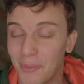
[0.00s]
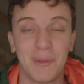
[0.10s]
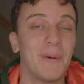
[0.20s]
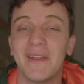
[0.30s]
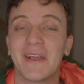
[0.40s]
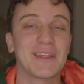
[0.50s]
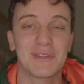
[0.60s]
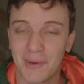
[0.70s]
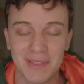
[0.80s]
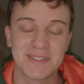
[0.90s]
only played like a
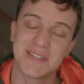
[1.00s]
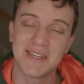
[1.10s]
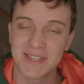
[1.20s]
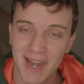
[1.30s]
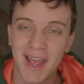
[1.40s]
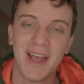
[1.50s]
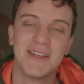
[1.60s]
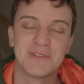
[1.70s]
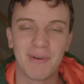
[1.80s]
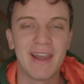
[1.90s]
third of the season.
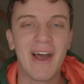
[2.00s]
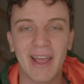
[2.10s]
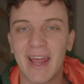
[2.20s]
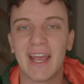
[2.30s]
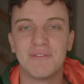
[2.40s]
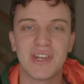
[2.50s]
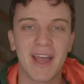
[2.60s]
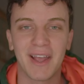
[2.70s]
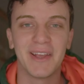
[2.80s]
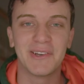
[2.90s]
So right now, I got to have
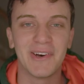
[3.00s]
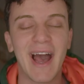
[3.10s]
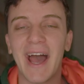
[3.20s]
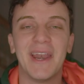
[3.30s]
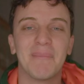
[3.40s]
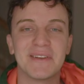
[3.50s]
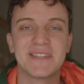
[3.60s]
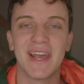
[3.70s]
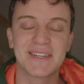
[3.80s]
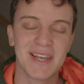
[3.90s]
Jack Eichel at number
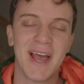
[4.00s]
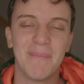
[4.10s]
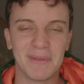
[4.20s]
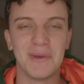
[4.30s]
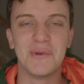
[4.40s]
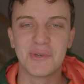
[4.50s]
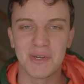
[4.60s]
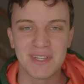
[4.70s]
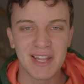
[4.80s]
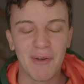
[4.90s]
six. But the New
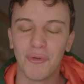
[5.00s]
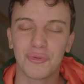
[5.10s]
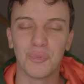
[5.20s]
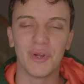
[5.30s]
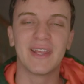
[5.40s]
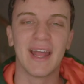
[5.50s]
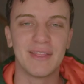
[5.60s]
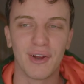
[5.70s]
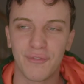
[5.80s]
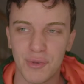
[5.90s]
Jersey Devils would get
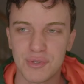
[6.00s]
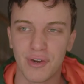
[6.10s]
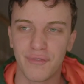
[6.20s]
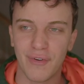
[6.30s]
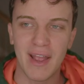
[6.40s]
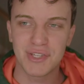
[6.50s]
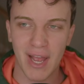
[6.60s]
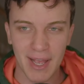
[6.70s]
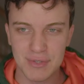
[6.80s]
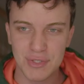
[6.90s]
their future
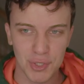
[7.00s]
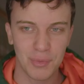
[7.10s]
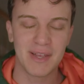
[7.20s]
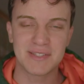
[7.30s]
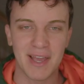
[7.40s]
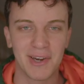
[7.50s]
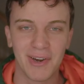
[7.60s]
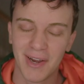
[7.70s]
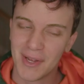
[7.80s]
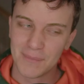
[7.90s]
franchise two-way
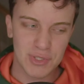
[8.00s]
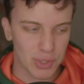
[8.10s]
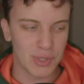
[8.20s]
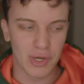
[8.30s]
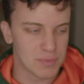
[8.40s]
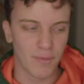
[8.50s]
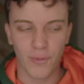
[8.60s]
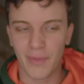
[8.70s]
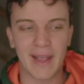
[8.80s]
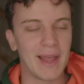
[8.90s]
center two years
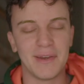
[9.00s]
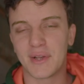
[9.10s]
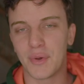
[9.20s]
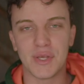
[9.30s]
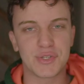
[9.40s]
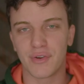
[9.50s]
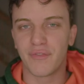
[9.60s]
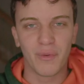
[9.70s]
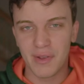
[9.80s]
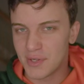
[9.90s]
before they got Nico Hischier,
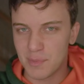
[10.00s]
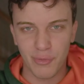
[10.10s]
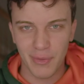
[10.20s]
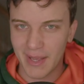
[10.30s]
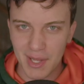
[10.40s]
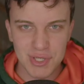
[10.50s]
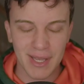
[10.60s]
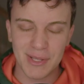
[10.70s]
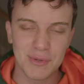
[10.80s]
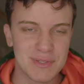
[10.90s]
four years before they got
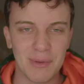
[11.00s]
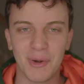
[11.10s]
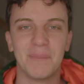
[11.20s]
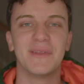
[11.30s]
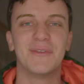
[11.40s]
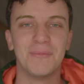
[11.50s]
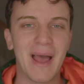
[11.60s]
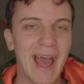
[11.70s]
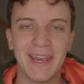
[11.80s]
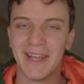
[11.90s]
Jack Hughes, they wouldn't be too
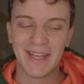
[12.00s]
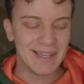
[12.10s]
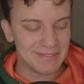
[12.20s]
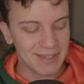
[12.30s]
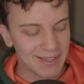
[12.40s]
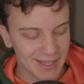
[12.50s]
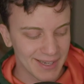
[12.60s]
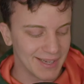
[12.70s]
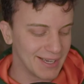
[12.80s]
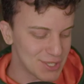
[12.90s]
mad in
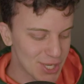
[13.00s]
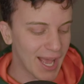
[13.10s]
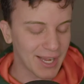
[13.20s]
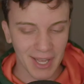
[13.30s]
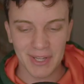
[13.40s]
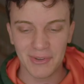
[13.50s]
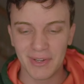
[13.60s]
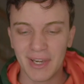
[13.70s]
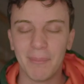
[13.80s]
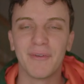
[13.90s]
taking a Jack
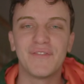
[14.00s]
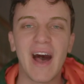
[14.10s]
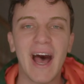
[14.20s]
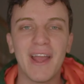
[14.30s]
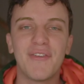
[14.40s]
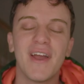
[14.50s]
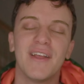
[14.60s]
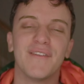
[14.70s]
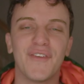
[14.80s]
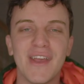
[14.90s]
Eichel. At number five,
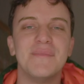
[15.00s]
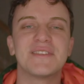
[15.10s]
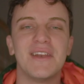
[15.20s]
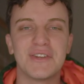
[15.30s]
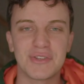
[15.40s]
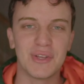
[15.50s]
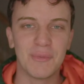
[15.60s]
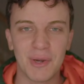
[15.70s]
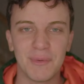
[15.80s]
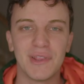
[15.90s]
the Flames initially
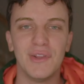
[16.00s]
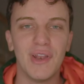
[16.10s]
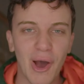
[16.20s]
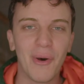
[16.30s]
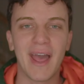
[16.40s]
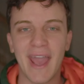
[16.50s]
went with Noah